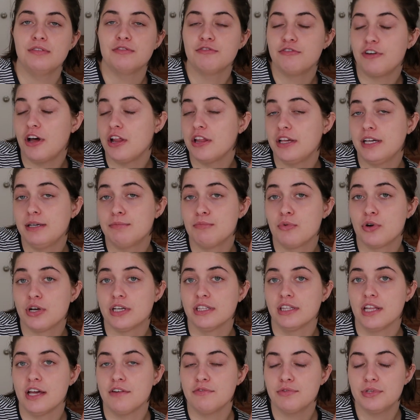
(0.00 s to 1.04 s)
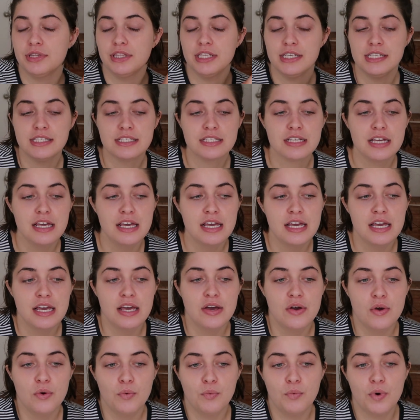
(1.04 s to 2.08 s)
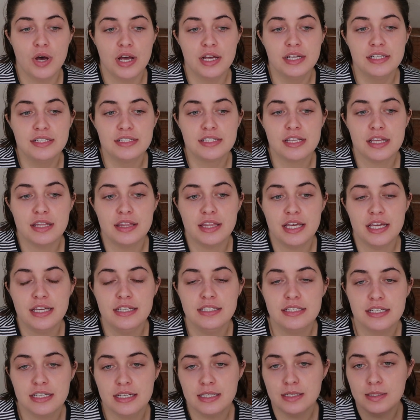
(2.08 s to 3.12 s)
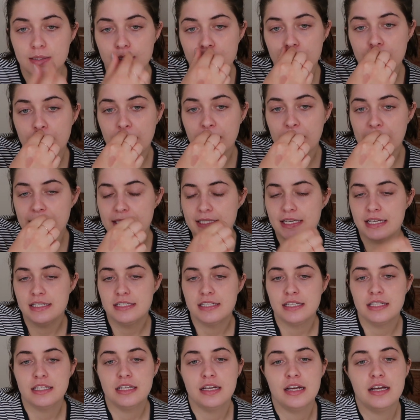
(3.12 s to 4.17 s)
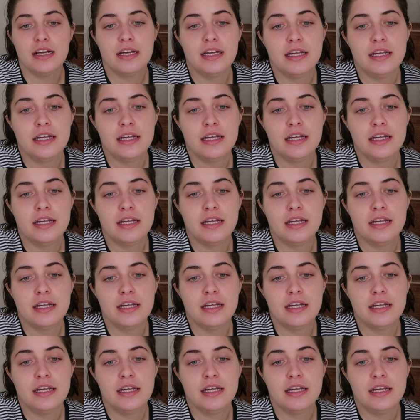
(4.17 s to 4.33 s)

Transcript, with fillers: falling more in love with this was Glossier did